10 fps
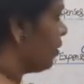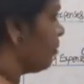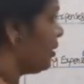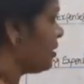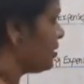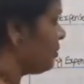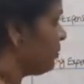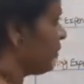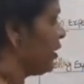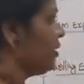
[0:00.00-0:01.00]

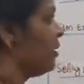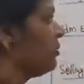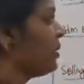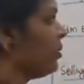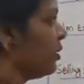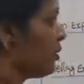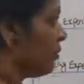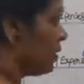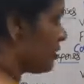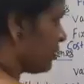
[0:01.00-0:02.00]
47,500 we got.
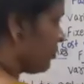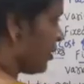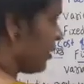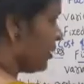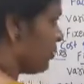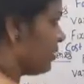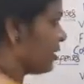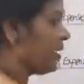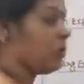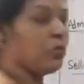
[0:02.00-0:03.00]
47,500 will
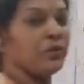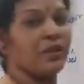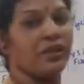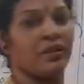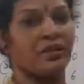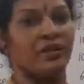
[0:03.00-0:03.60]
write over there.